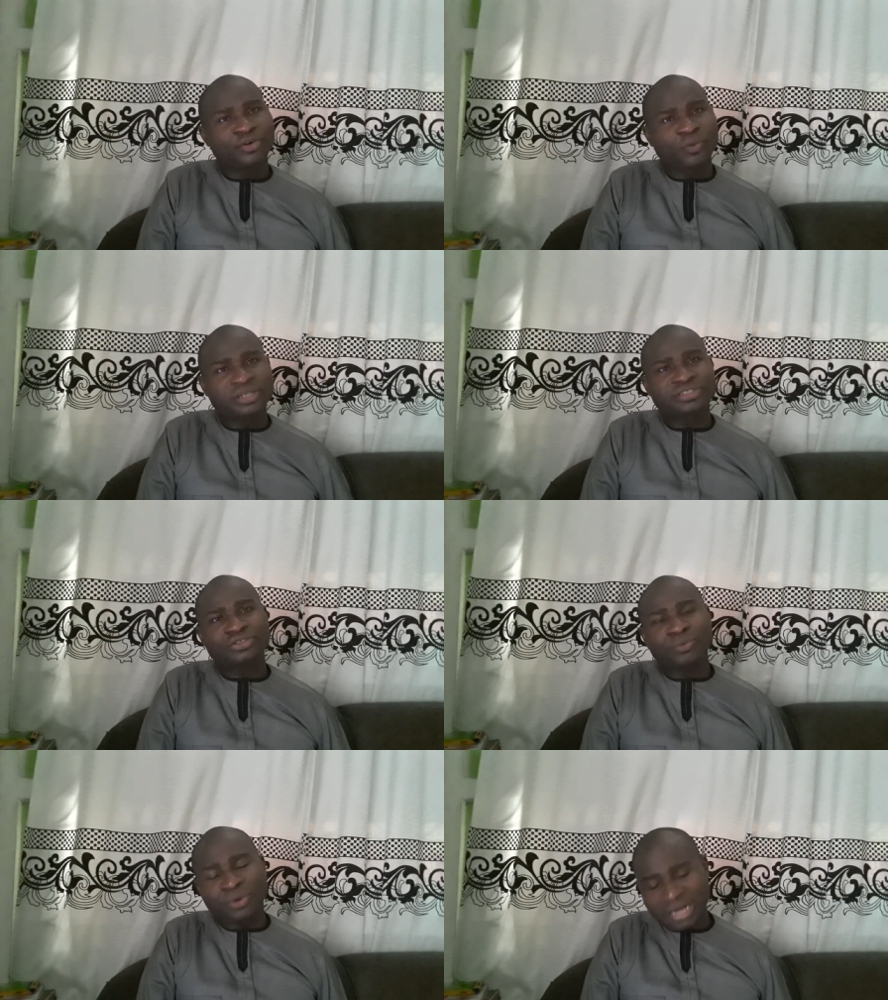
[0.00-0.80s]
when
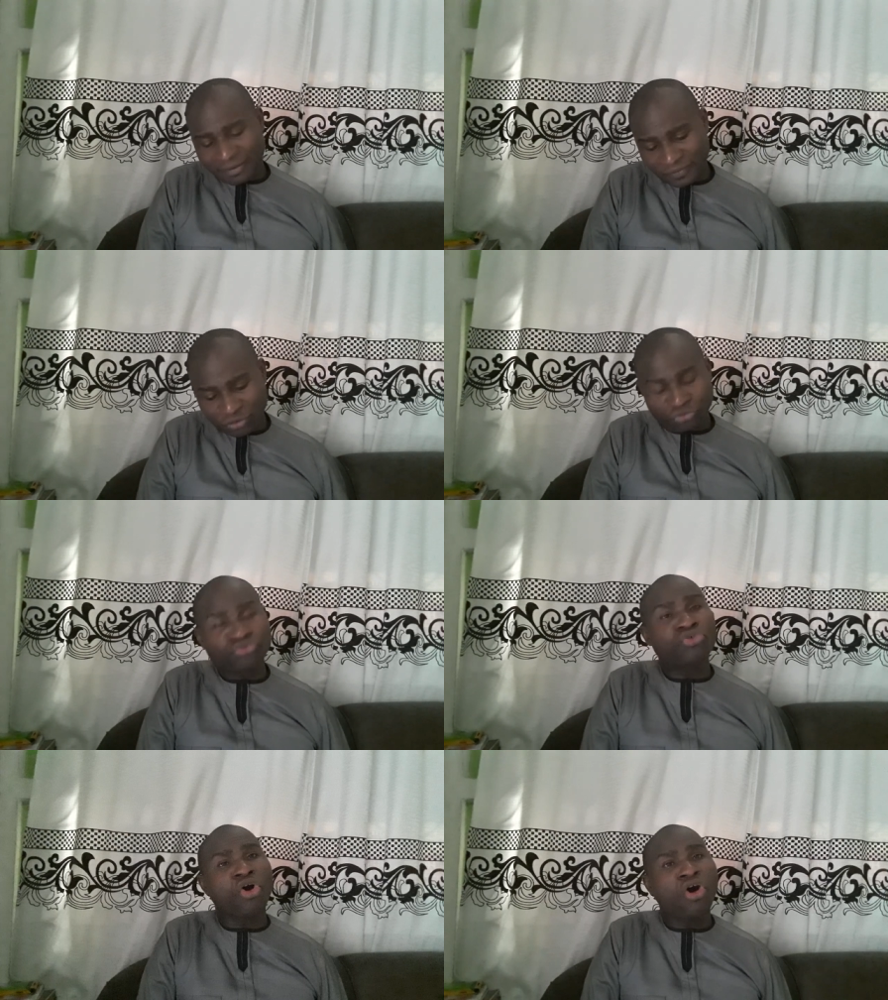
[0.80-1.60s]
someone have a
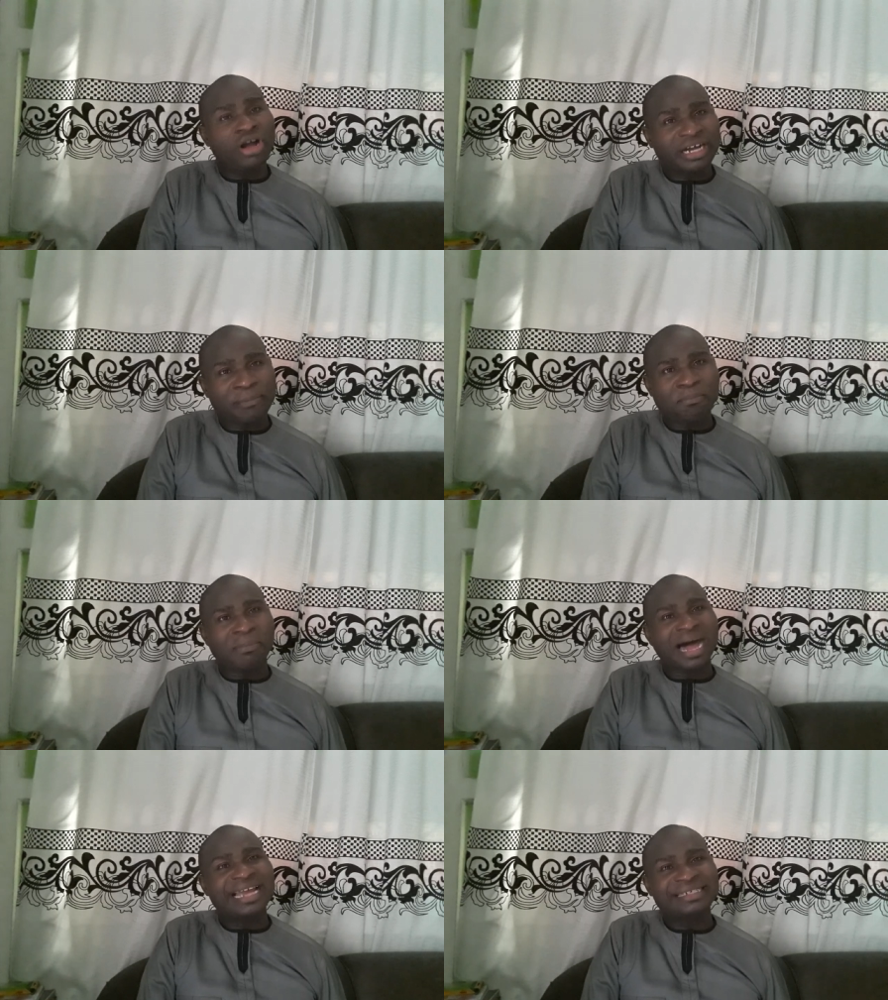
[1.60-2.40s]
wrong
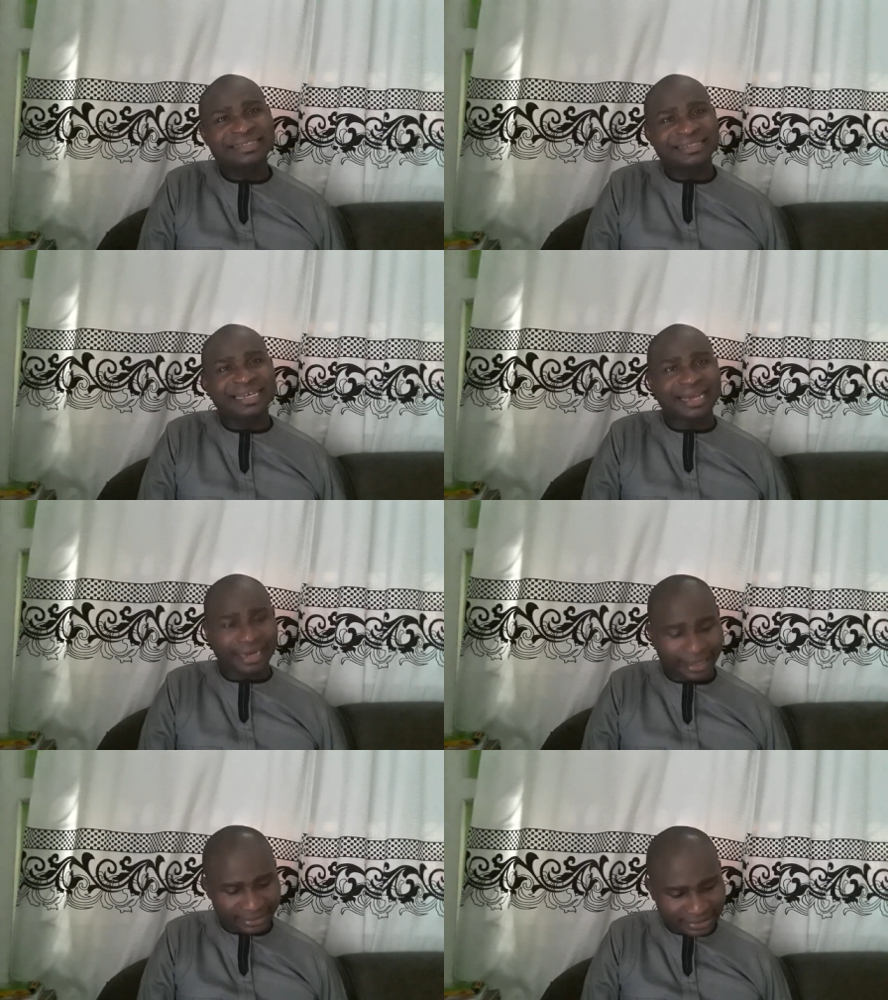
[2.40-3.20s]

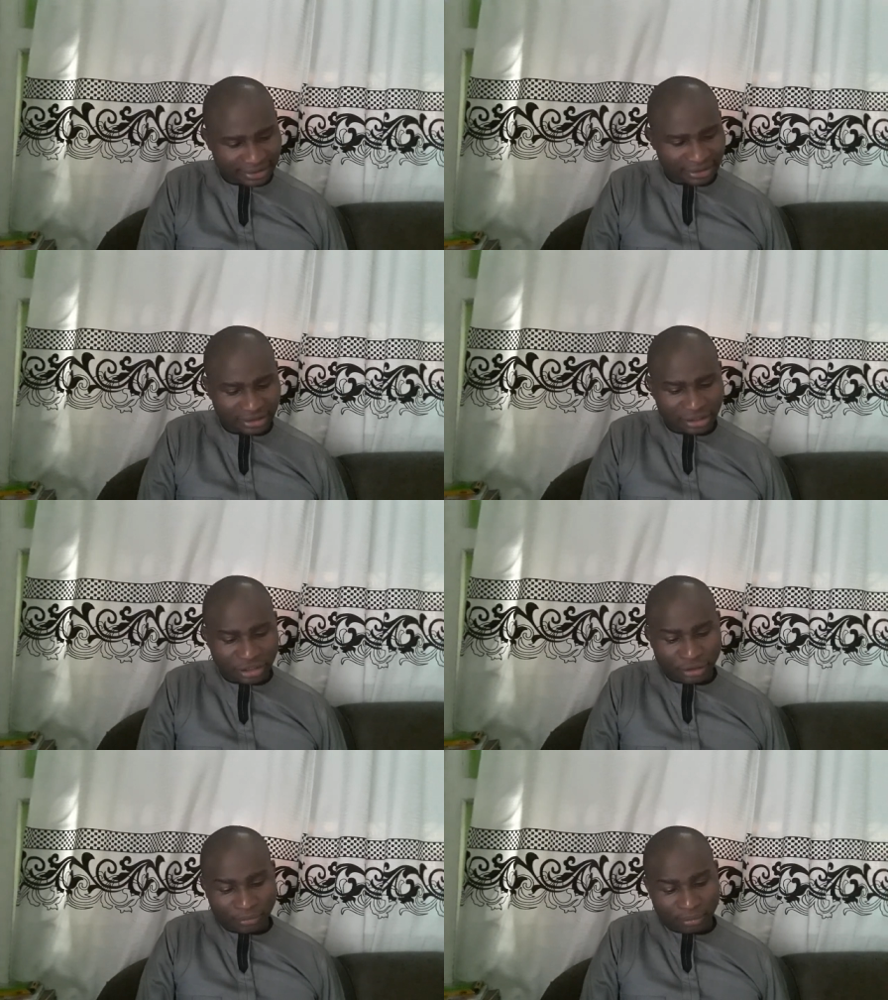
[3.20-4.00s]
mindset
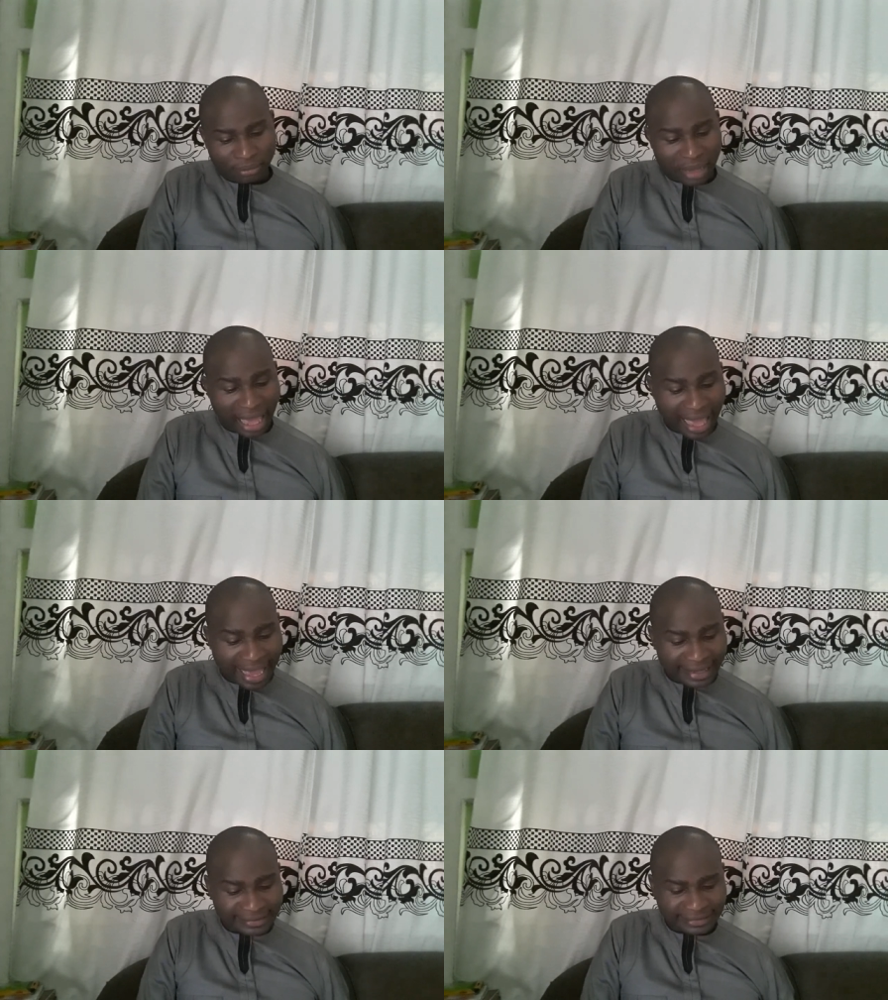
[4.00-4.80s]

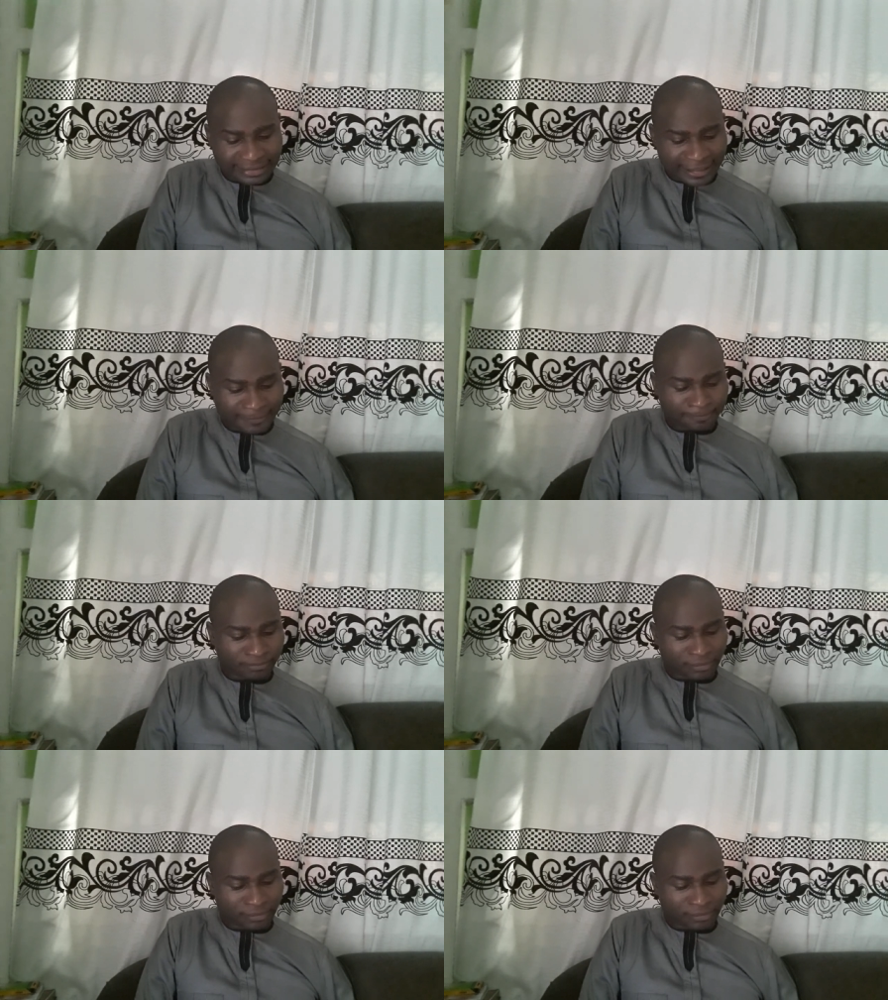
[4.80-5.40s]
and uh,